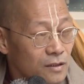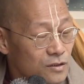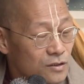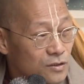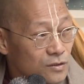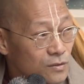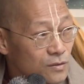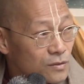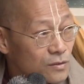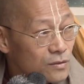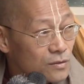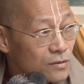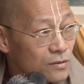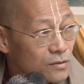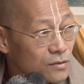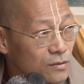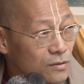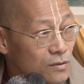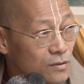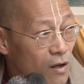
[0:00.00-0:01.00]

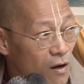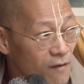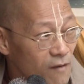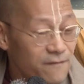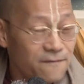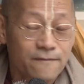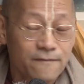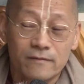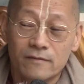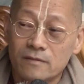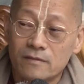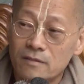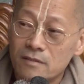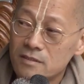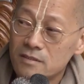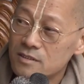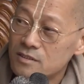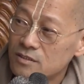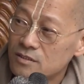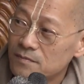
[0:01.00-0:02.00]
to
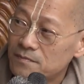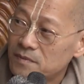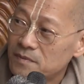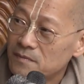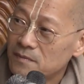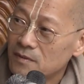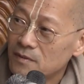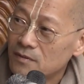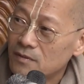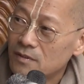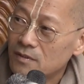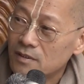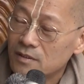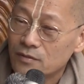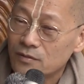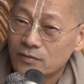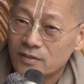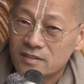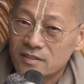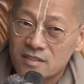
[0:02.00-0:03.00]
offer the Supreme
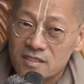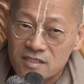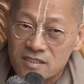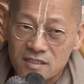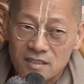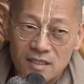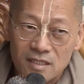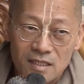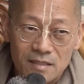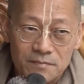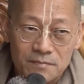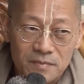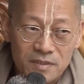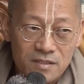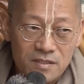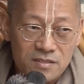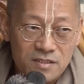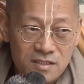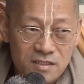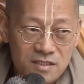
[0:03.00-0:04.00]
Lord with this lump,
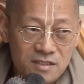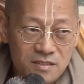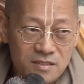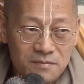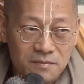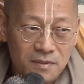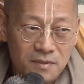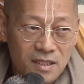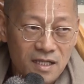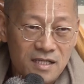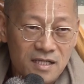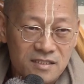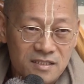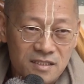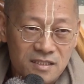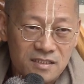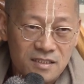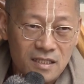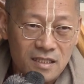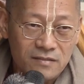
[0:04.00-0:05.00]
because it
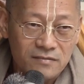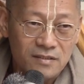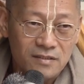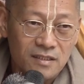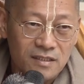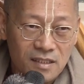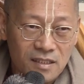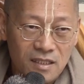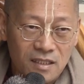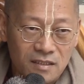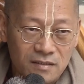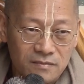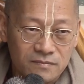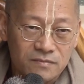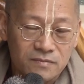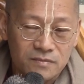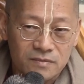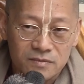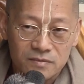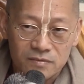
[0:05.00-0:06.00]
symbolizes our
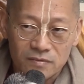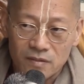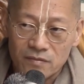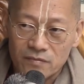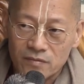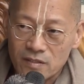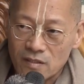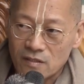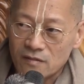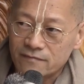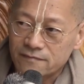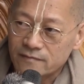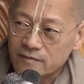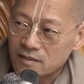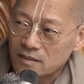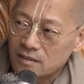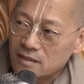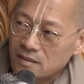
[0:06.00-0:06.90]
love. When we offer the